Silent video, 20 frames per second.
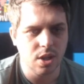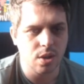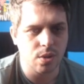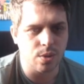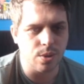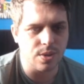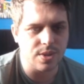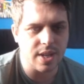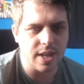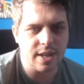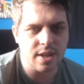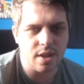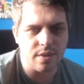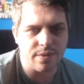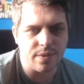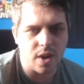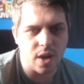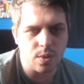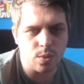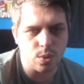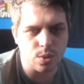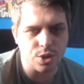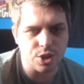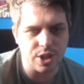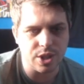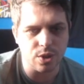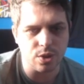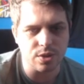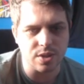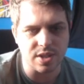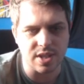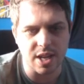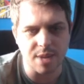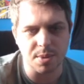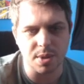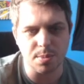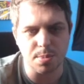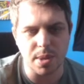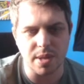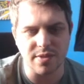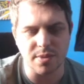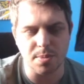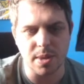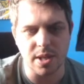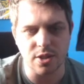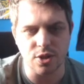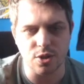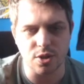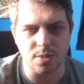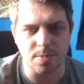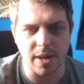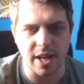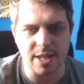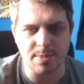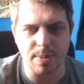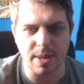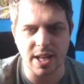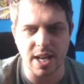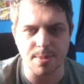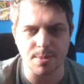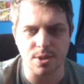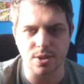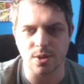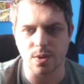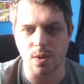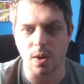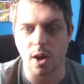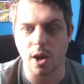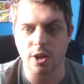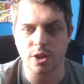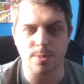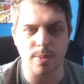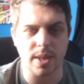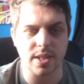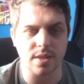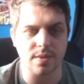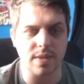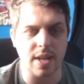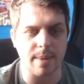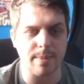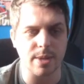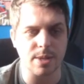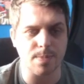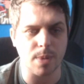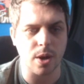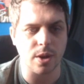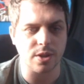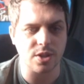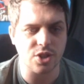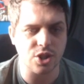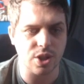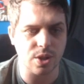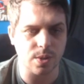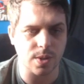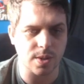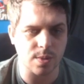Crusader firewall shield disabled in PvP due to players being able to do large amounts of damage behind a shield,